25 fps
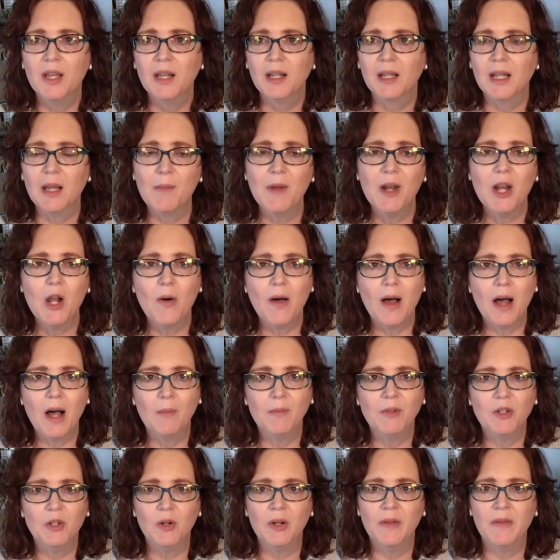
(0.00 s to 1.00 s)
Let me know how
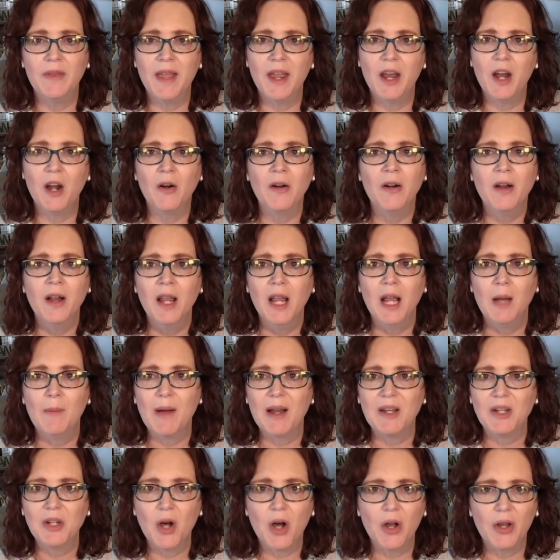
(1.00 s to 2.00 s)
I'm doing there. Am I
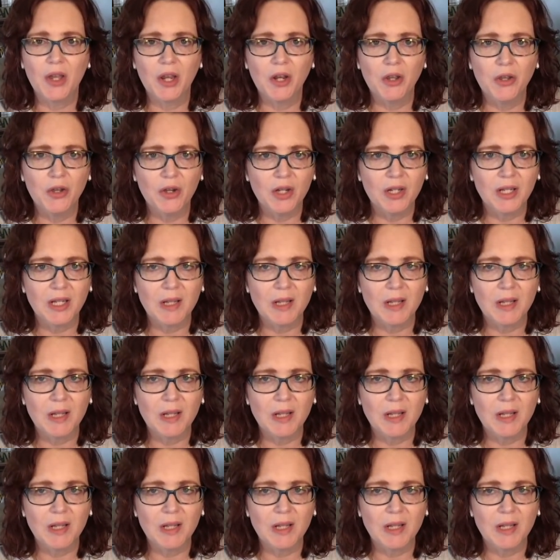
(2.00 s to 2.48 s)
talking good?